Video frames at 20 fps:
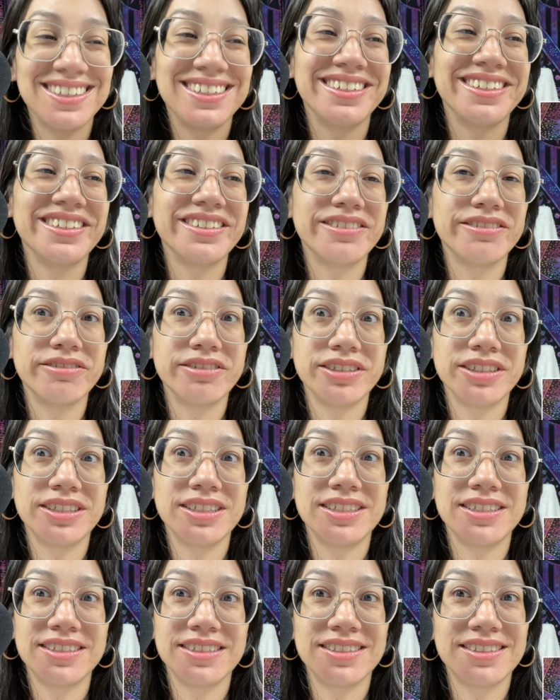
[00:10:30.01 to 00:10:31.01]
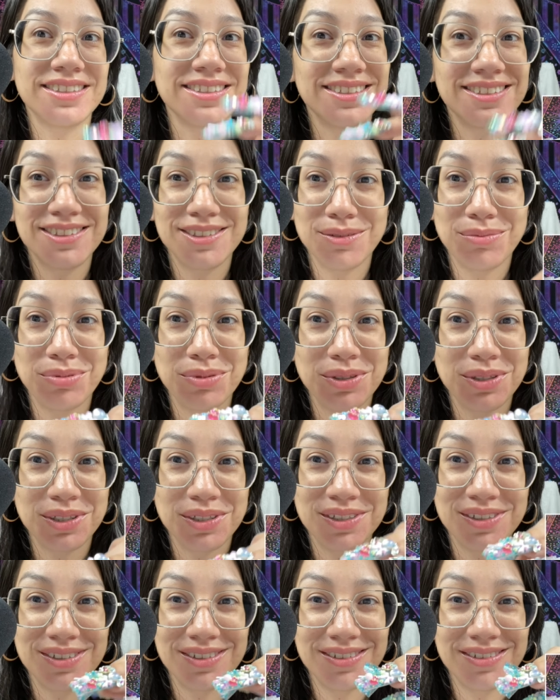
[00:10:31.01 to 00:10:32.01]
And it's really just a
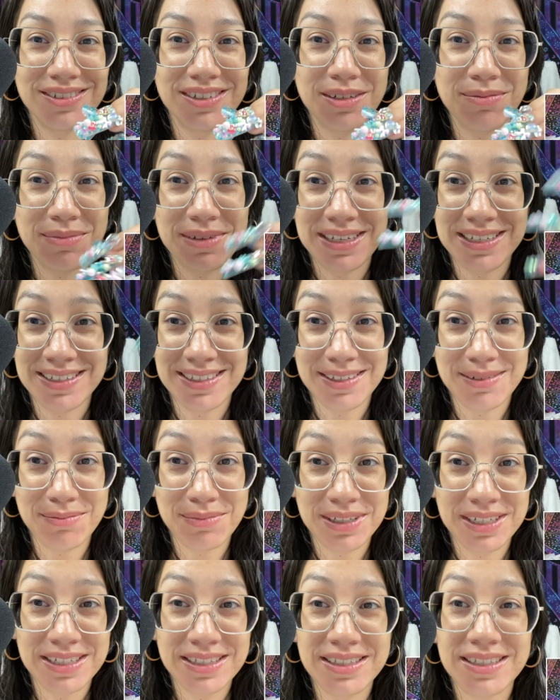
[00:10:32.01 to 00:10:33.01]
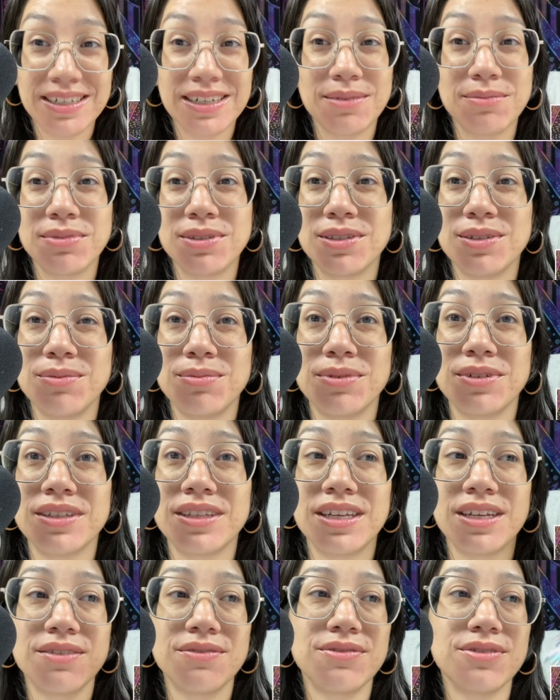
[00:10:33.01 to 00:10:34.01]
super amazing blessing. I'm super
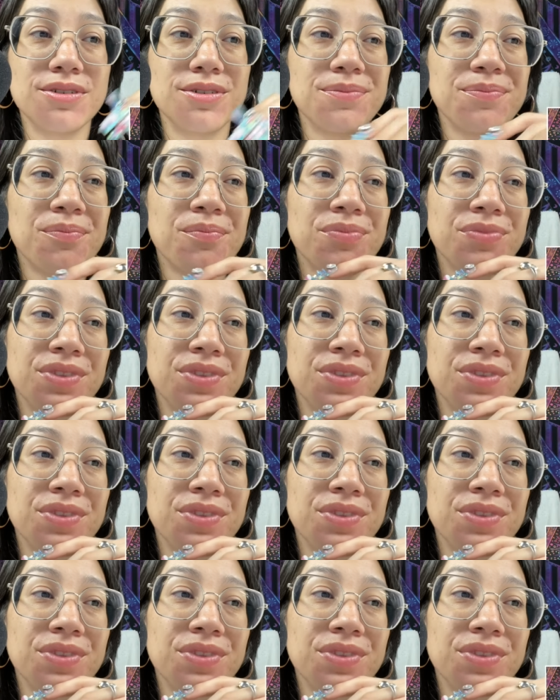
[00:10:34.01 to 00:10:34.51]
thankful.